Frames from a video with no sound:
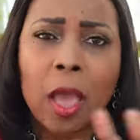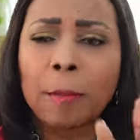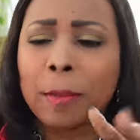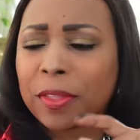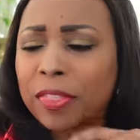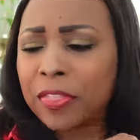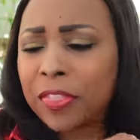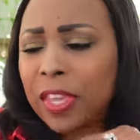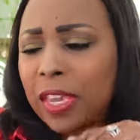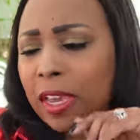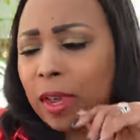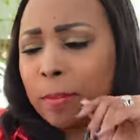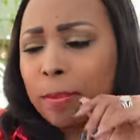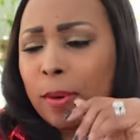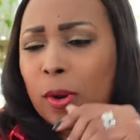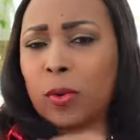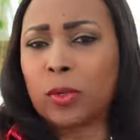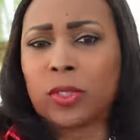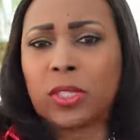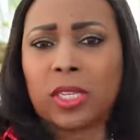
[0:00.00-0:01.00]
But think
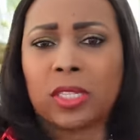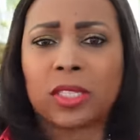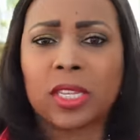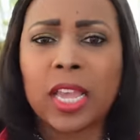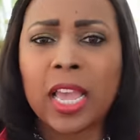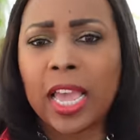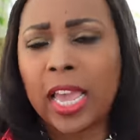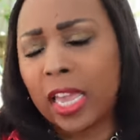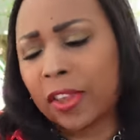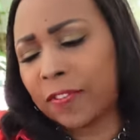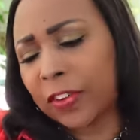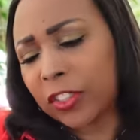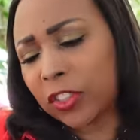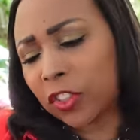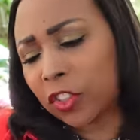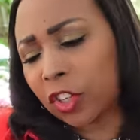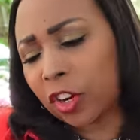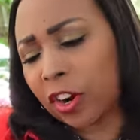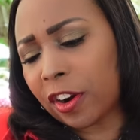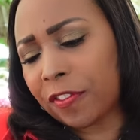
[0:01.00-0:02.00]
about it. If a
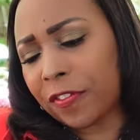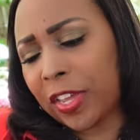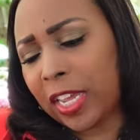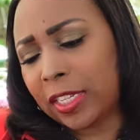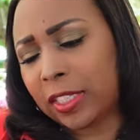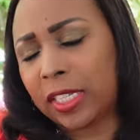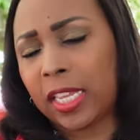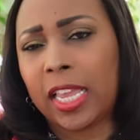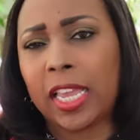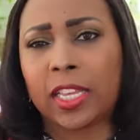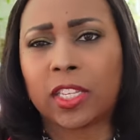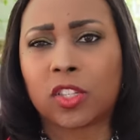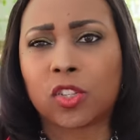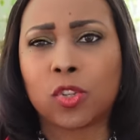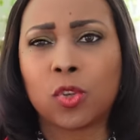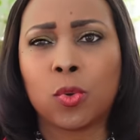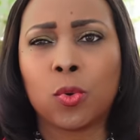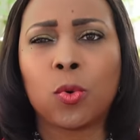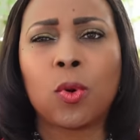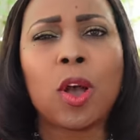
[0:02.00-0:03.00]
survey takes
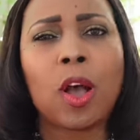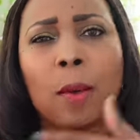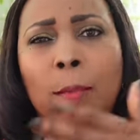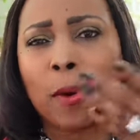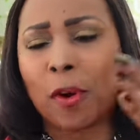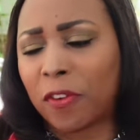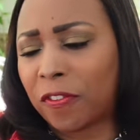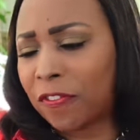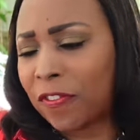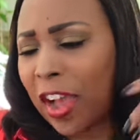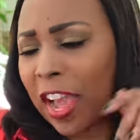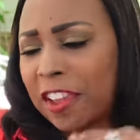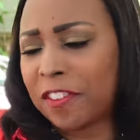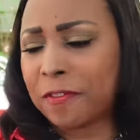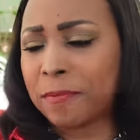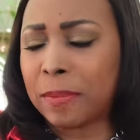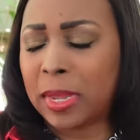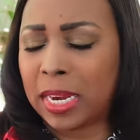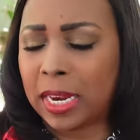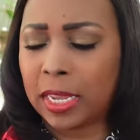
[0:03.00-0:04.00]
you about five
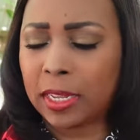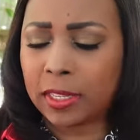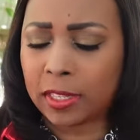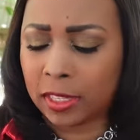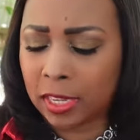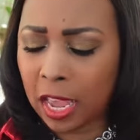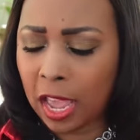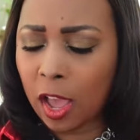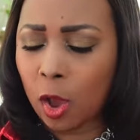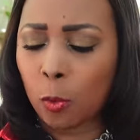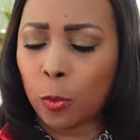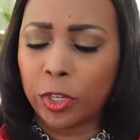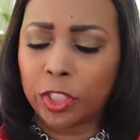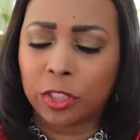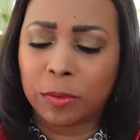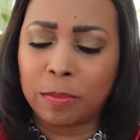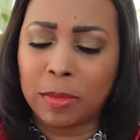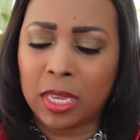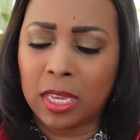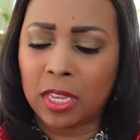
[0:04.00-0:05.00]
minutes,
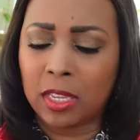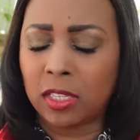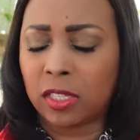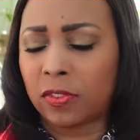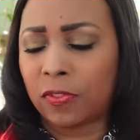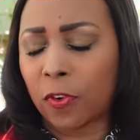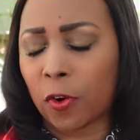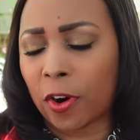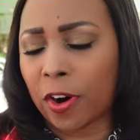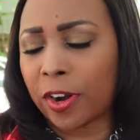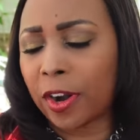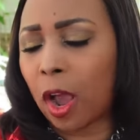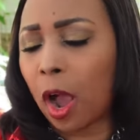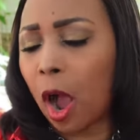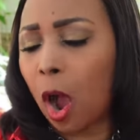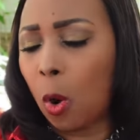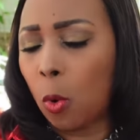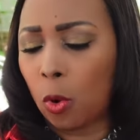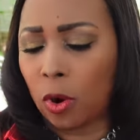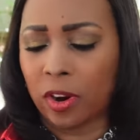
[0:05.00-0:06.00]
which means for an
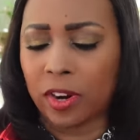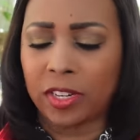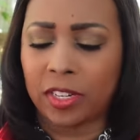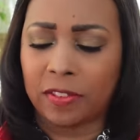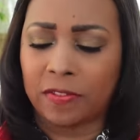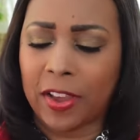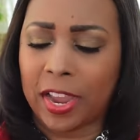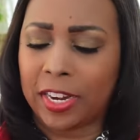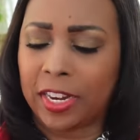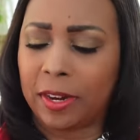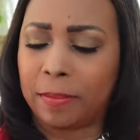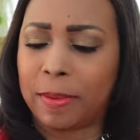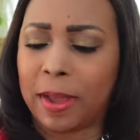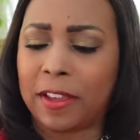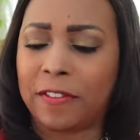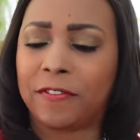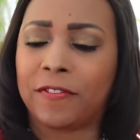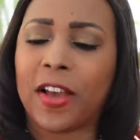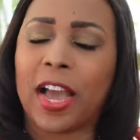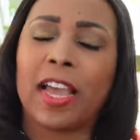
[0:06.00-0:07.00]
hour divided by
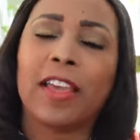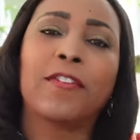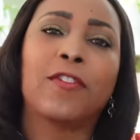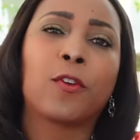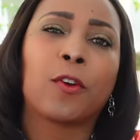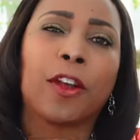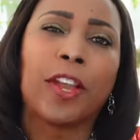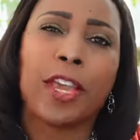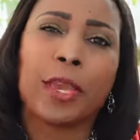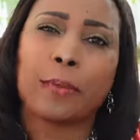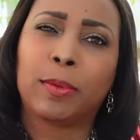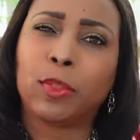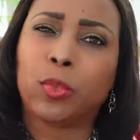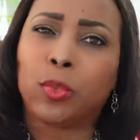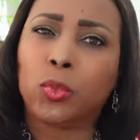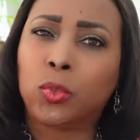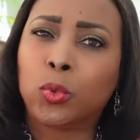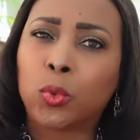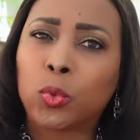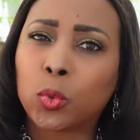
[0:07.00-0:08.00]
five, you're able
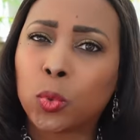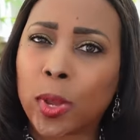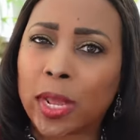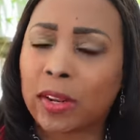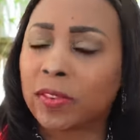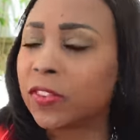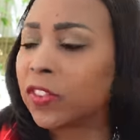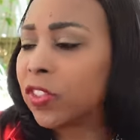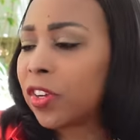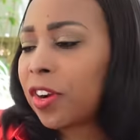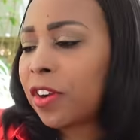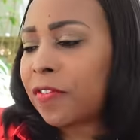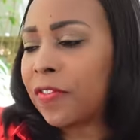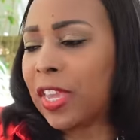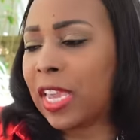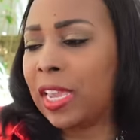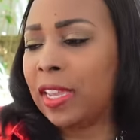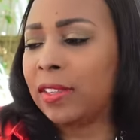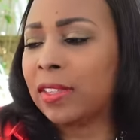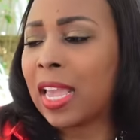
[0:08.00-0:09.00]
to do twelve
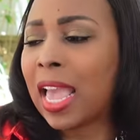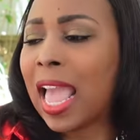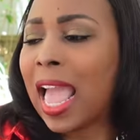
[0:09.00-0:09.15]
surveys,